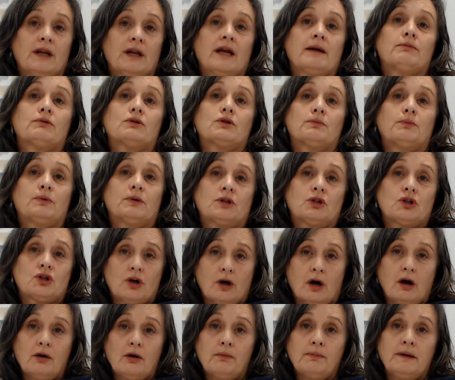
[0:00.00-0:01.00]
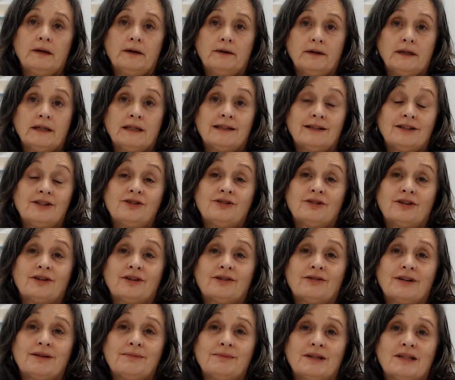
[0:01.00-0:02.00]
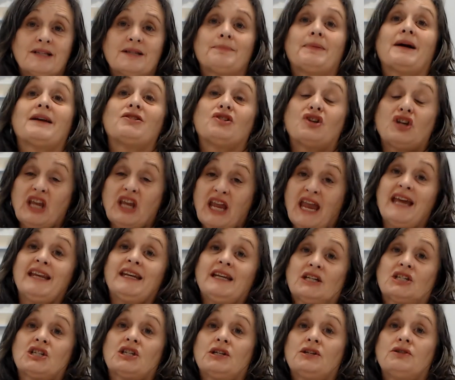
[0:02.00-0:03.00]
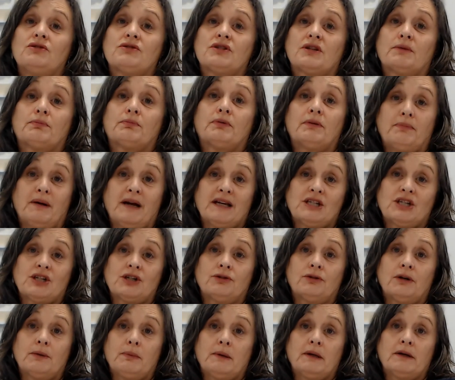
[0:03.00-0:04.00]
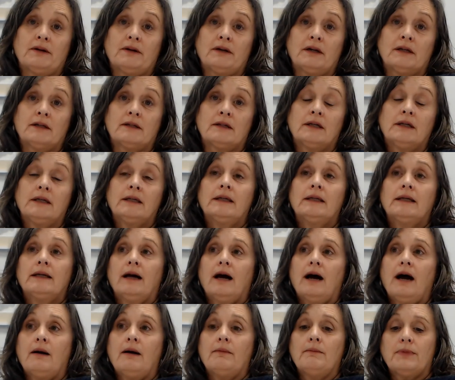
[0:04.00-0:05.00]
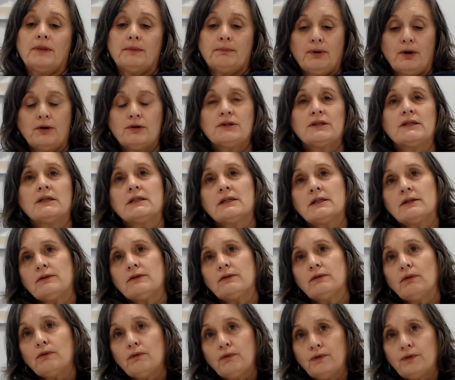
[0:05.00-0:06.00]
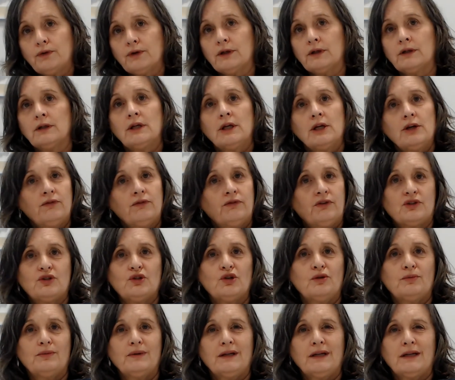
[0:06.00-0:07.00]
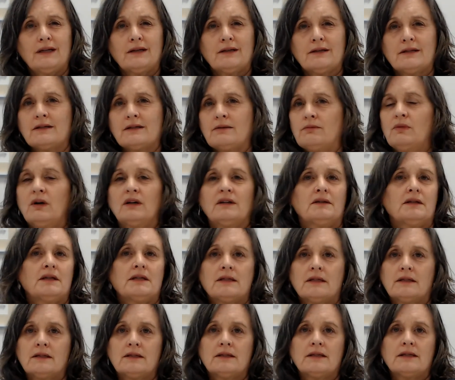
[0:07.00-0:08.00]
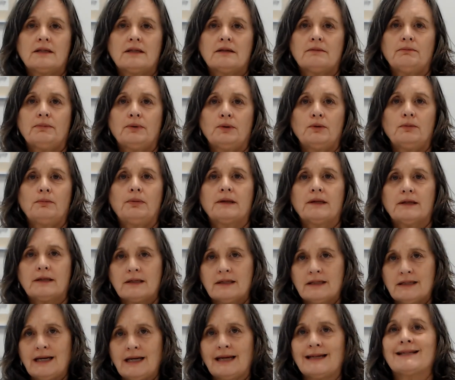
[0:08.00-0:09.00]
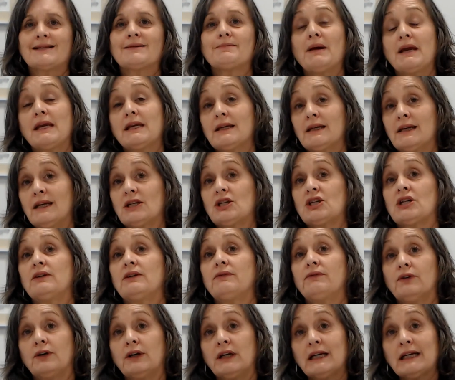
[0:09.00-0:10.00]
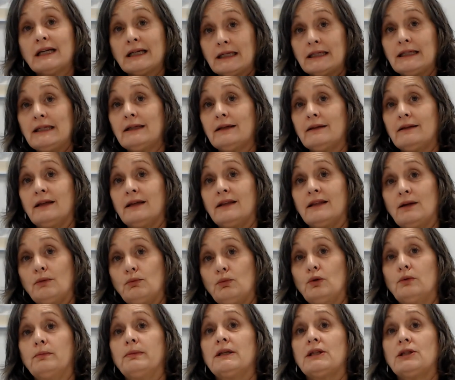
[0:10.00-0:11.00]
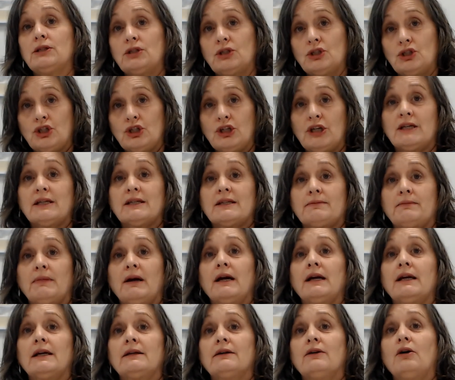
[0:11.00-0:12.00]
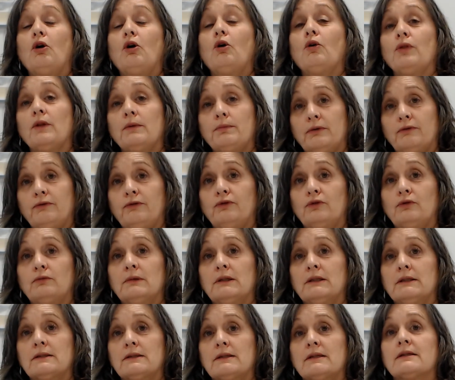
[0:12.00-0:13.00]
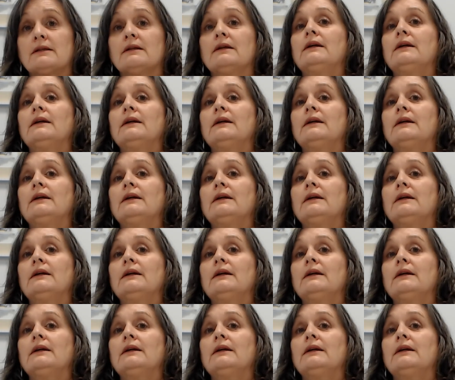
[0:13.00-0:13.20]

able to put a trial period in your agreements, but you can actually use a probationary period. The process for terminating someone isn't as simple, but it does make it actually very clear that there will be checks made on the performance